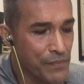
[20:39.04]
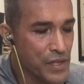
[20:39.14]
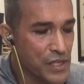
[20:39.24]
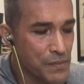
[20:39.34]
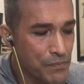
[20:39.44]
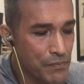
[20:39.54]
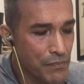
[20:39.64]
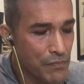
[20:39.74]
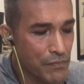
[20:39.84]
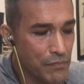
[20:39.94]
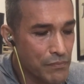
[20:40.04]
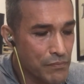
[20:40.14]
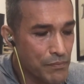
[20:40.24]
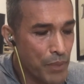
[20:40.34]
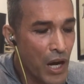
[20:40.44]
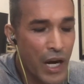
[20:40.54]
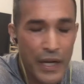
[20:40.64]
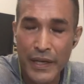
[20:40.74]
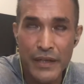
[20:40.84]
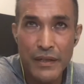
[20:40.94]
this
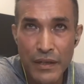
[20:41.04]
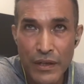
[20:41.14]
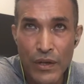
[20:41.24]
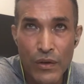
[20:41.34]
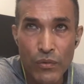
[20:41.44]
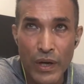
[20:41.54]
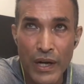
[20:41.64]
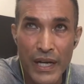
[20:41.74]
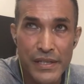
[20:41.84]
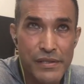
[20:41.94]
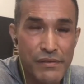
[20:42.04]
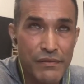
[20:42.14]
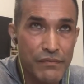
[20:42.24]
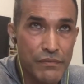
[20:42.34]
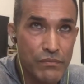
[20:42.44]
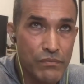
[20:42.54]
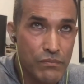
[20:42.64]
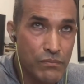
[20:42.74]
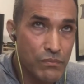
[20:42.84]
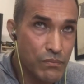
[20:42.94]
pocket, whereas
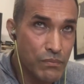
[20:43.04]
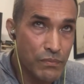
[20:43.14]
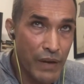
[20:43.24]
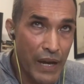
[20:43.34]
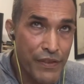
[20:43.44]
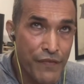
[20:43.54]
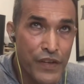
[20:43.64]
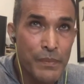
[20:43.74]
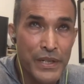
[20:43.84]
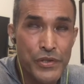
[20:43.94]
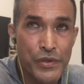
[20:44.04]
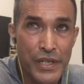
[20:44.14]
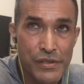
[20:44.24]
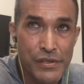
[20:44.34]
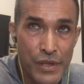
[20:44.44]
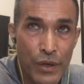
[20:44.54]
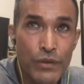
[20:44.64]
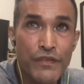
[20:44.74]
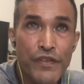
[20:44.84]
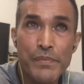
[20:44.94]
the film industry is known
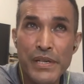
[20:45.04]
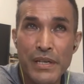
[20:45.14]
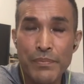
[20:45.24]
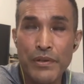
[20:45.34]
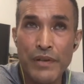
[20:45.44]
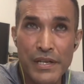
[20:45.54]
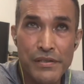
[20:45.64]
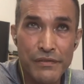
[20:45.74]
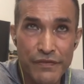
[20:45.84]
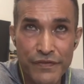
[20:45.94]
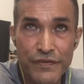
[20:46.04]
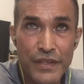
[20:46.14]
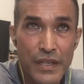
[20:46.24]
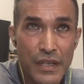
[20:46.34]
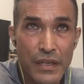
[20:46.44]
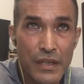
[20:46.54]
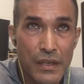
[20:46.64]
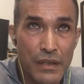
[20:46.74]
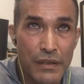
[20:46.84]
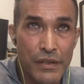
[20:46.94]
for being progressive. Mm-hmm.
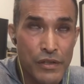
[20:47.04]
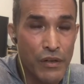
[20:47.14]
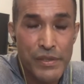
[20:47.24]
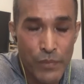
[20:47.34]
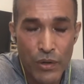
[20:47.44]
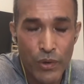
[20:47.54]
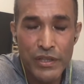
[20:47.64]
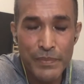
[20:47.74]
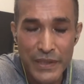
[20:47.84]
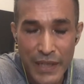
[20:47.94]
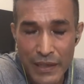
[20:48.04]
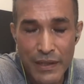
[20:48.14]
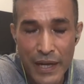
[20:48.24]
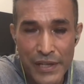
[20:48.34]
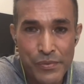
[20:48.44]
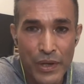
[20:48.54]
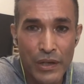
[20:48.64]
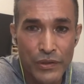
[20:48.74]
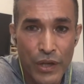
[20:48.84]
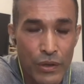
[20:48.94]
There's always more work to be done, as we all
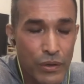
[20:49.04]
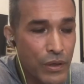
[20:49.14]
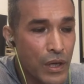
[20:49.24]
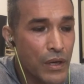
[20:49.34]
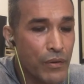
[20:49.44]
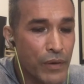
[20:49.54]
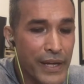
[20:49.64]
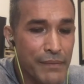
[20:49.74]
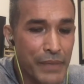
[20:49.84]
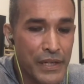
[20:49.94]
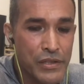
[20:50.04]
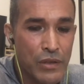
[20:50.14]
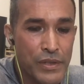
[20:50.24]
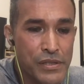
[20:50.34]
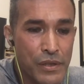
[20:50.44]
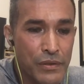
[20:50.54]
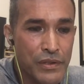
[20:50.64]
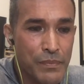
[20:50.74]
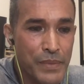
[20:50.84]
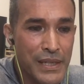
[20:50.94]
know, right? But it's always known to
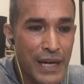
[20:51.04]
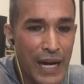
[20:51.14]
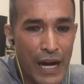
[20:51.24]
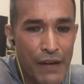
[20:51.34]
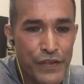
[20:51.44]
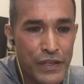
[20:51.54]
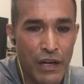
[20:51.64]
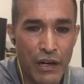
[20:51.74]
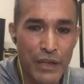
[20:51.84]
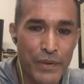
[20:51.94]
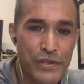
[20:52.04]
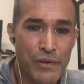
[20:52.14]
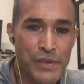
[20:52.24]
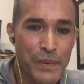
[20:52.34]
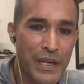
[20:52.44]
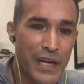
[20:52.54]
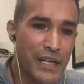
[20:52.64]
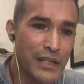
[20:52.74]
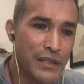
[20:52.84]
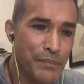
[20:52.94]
be, I feel that Hollywood's always been kind of a
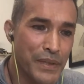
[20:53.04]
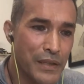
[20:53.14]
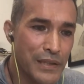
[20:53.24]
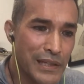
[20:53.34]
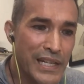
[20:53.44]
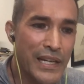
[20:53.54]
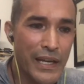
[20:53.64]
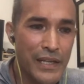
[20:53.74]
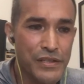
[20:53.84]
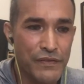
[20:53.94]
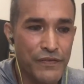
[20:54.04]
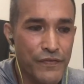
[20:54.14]
little bit on the leading edge of